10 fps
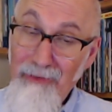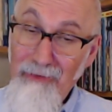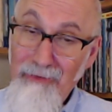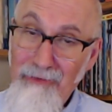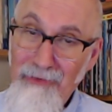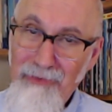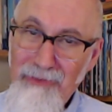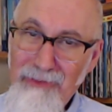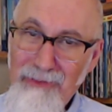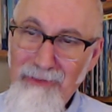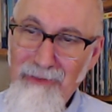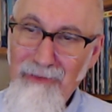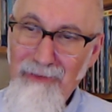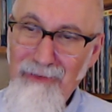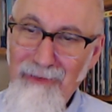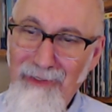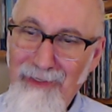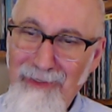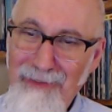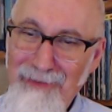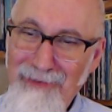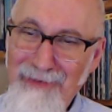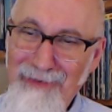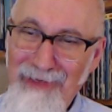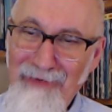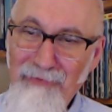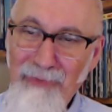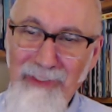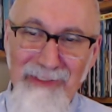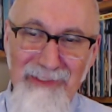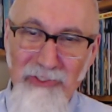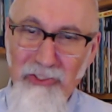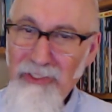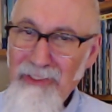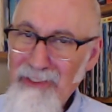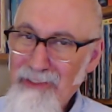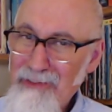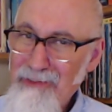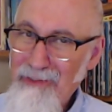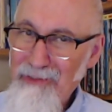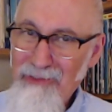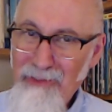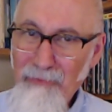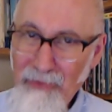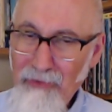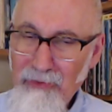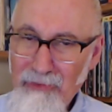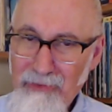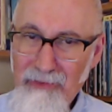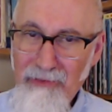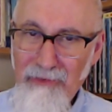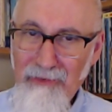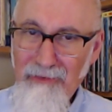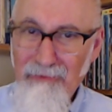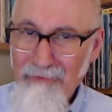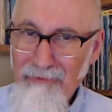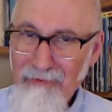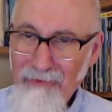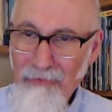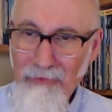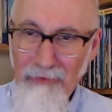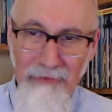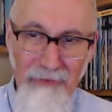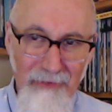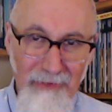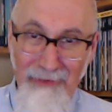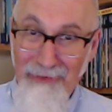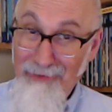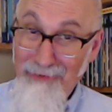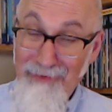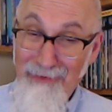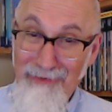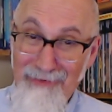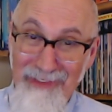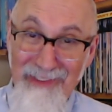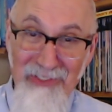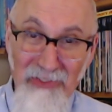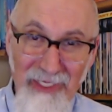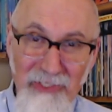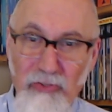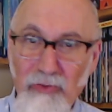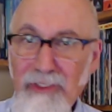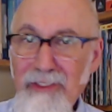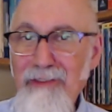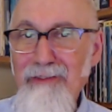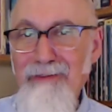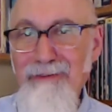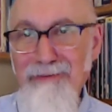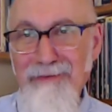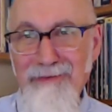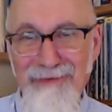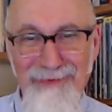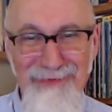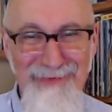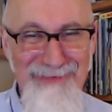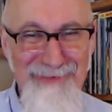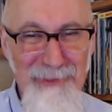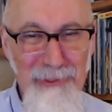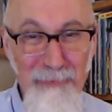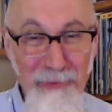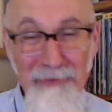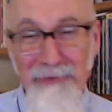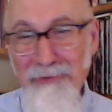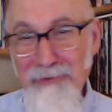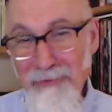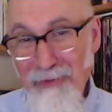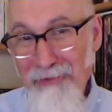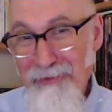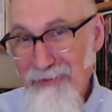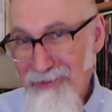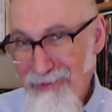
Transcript: There is. Uh, everybody is a genius in some regards, or intellectually superior to others